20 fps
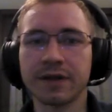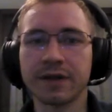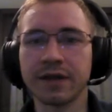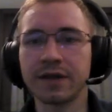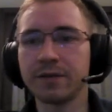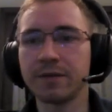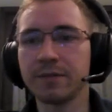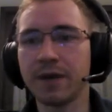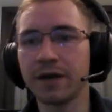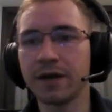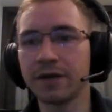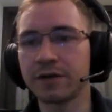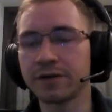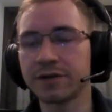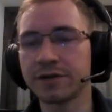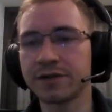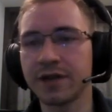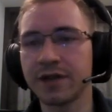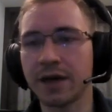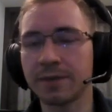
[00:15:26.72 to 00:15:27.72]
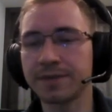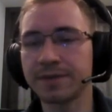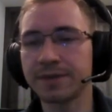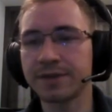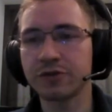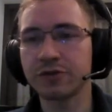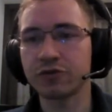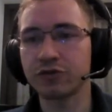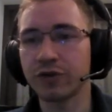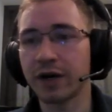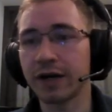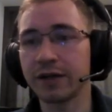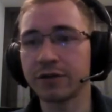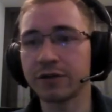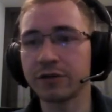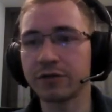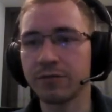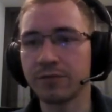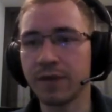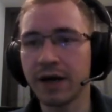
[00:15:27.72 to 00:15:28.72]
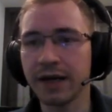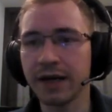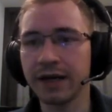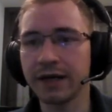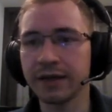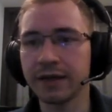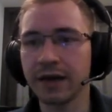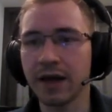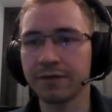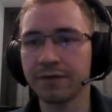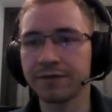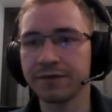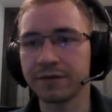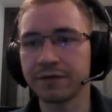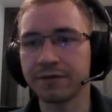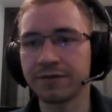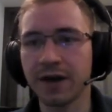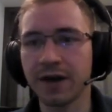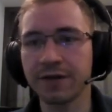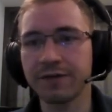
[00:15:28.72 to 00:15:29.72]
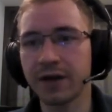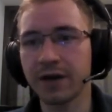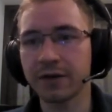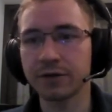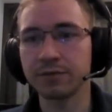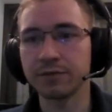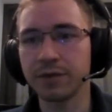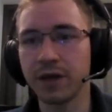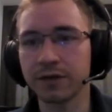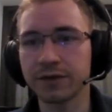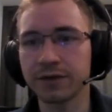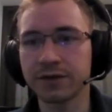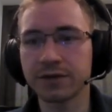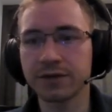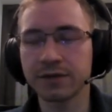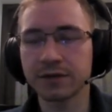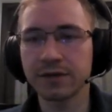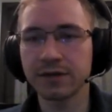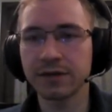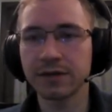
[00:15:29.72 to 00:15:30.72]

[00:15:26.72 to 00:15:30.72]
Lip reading: that the miner stops trying to mine after 500 blocks.